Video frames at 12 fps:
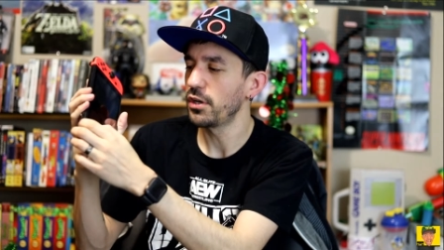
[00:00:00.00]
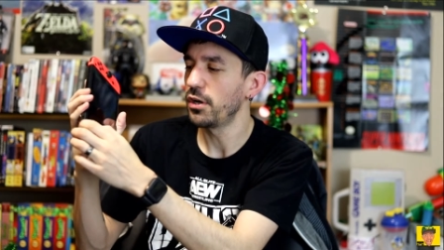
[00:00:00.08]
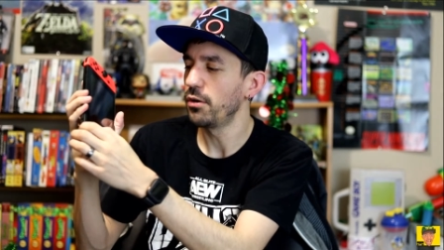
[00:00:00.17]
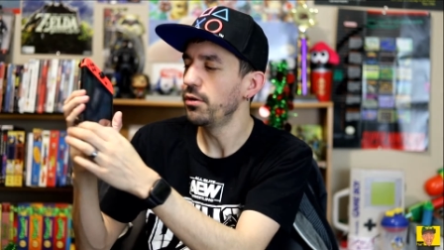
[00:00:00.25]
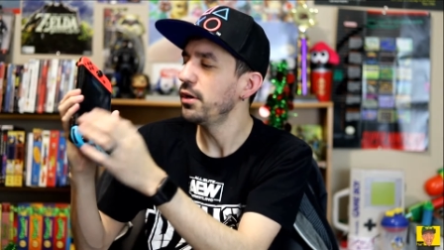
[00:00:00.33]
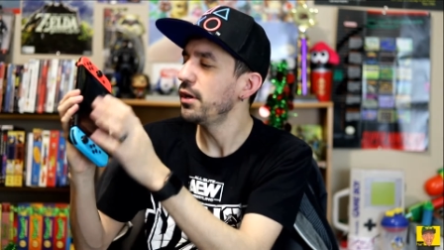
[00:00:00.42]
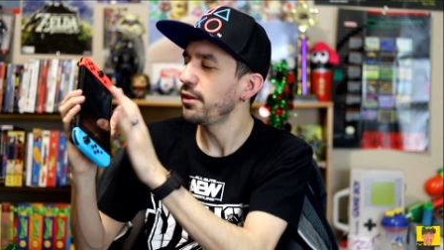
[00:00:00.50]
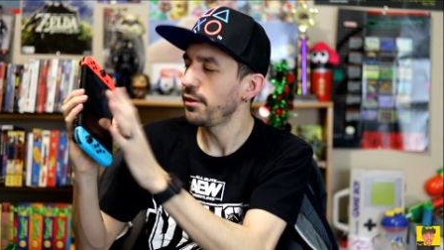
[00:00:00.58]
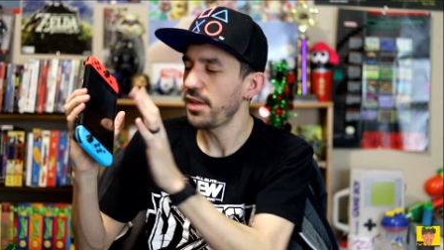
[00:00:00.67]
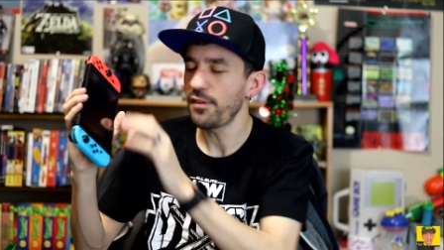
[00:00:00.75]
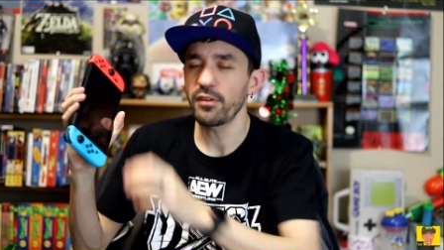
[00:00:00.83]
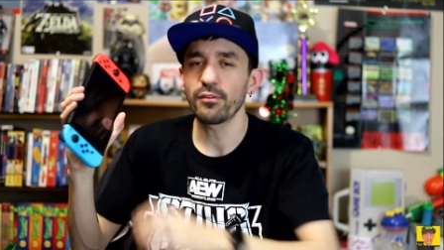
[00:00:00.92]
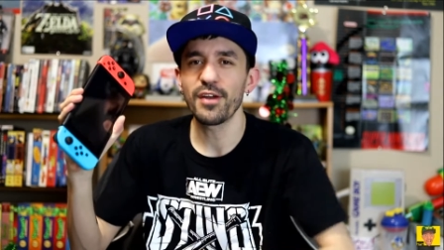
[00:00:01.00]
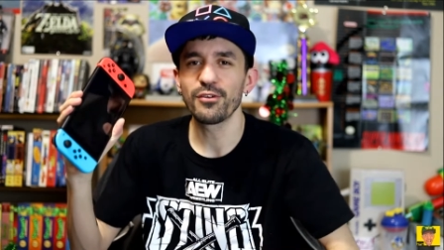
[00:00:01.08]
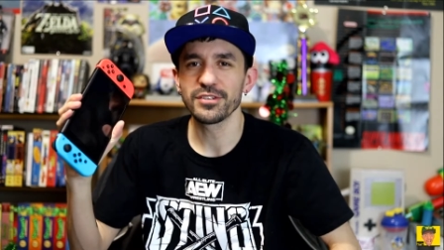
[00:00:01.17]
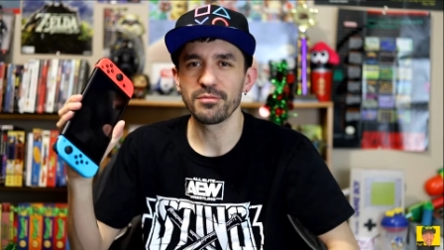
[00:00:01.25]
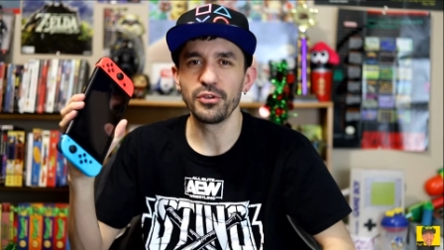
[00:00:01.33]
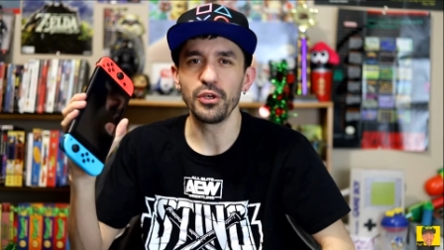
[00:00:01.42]
So definitely
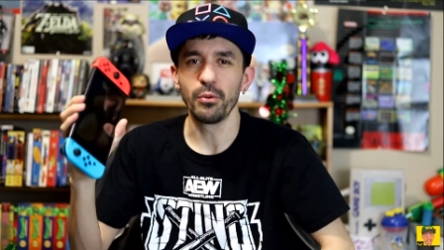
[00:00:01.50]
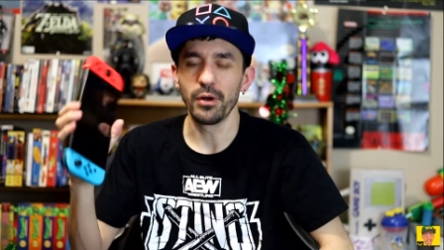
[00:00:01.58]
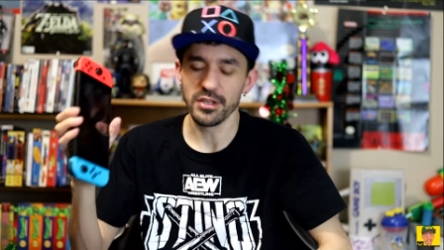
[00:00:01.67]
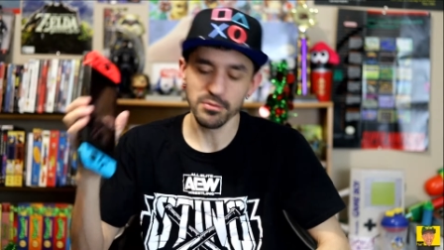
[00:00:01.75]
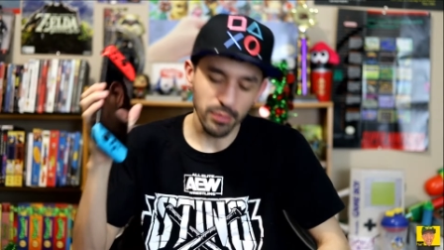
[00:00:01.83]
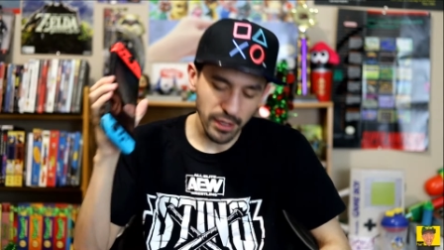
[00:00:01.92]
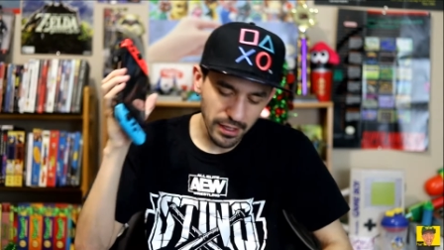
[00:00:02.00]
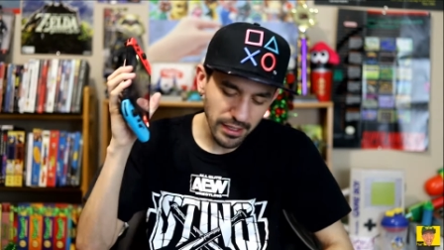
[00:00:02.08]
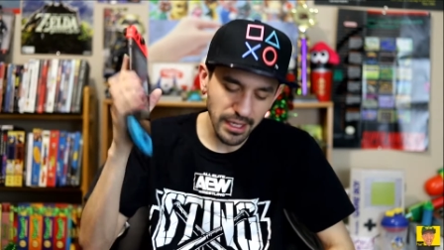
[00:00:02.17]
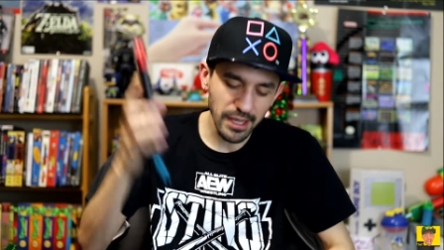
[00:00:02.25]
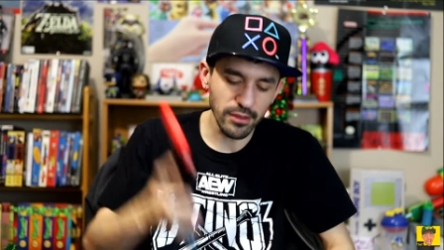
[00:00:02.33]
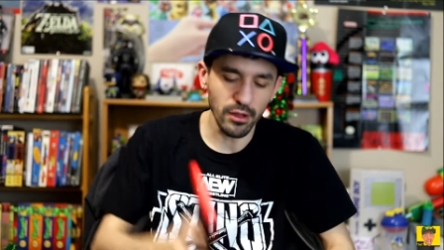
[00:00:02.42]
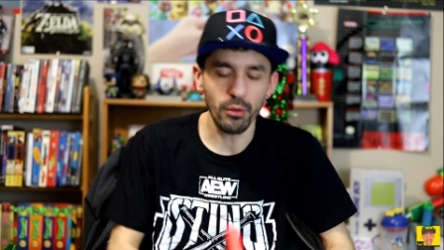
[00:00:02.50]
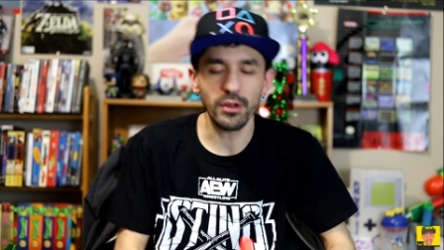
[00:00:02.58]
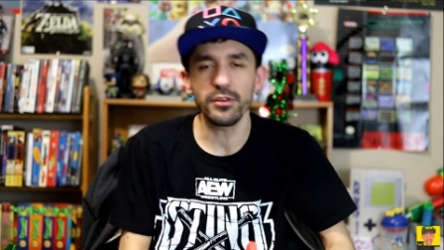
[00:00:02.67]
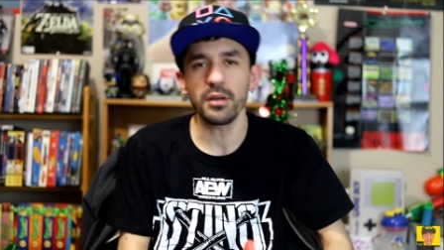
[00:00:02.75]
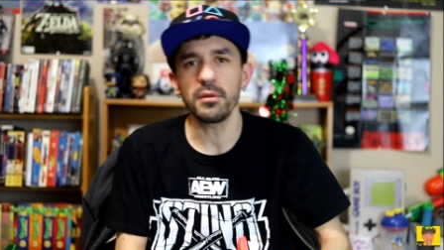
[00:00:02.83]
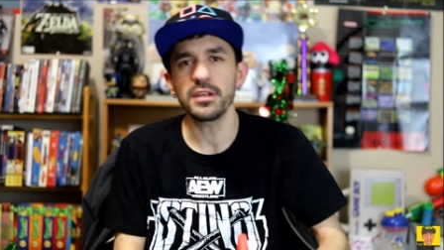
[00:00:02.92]
ready for some new ones. But again, though, I
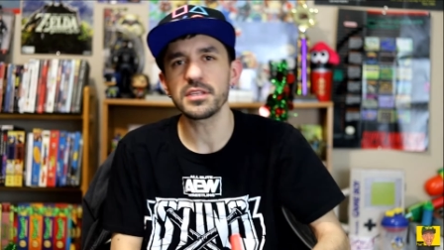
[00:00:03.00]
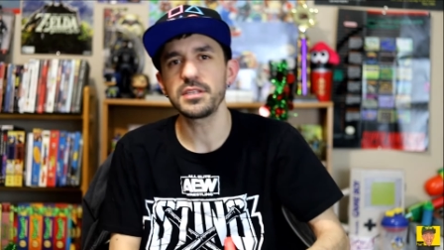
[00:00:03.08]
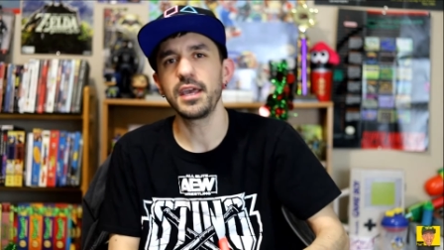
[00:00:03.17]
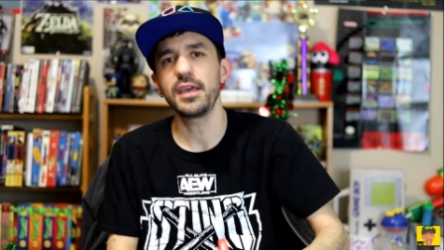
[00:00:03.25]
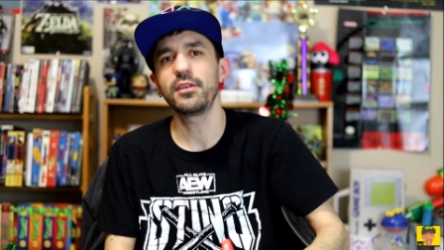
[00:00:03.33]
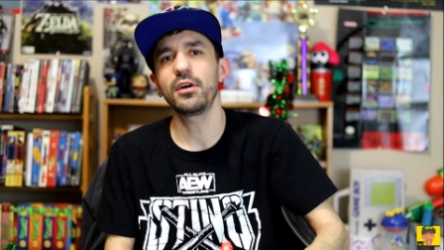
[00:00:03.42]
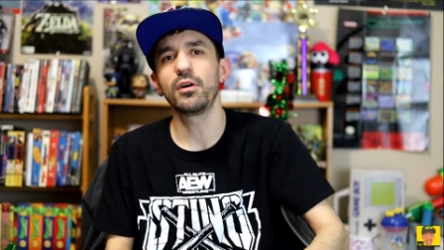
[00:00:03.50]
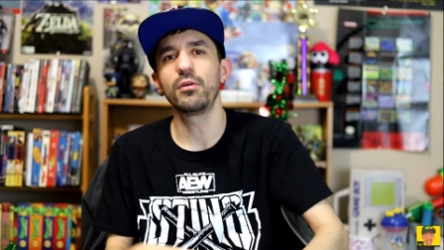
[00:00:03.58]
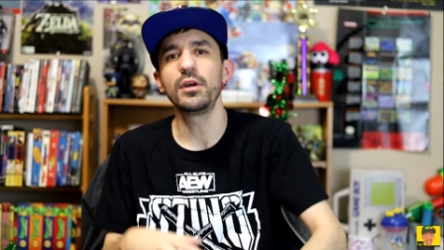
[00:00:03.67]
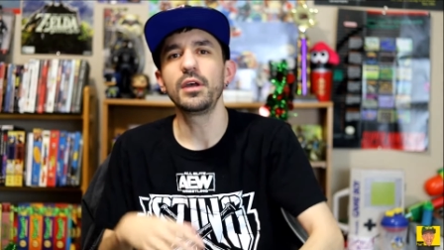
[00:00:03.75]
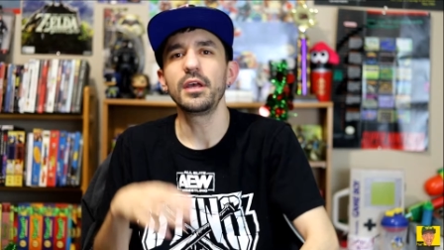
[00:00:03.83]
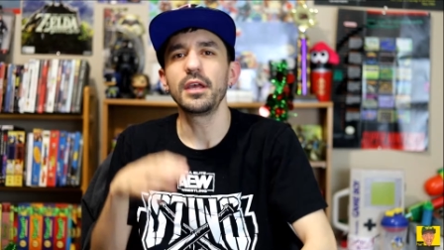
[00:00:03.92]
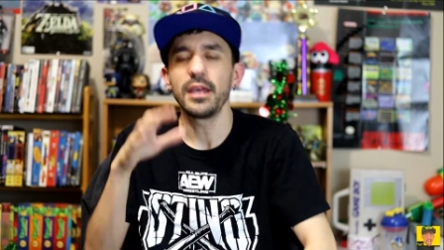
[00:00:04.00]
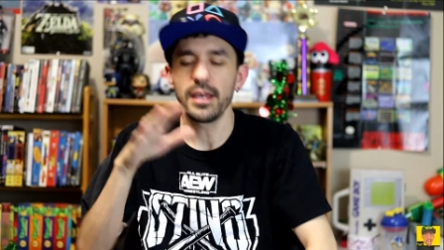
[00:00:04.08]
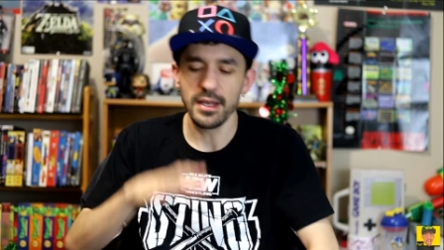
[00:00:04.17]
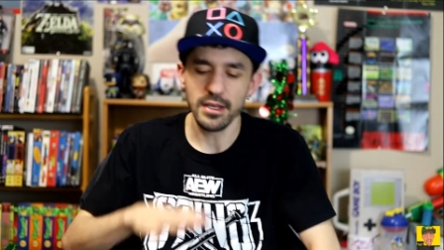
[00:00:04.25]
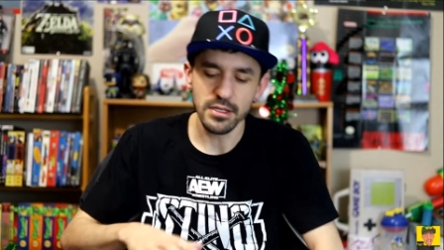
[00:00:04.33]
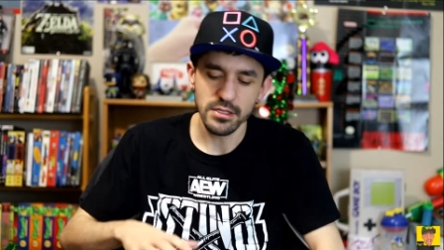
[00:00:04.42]
want to talk about today, though,
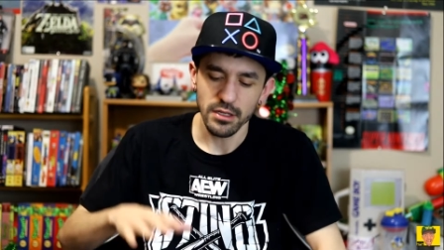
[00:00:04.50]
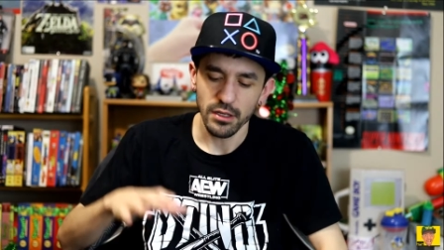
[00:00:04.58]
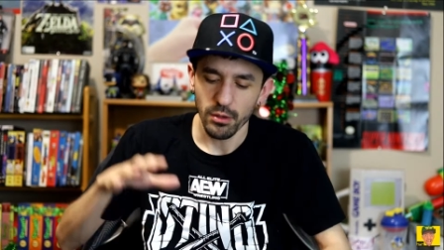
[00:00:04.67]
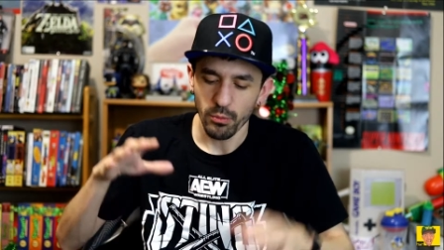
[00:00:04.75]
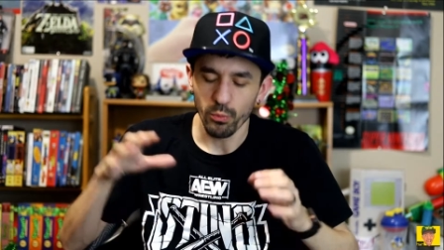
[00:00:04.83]
is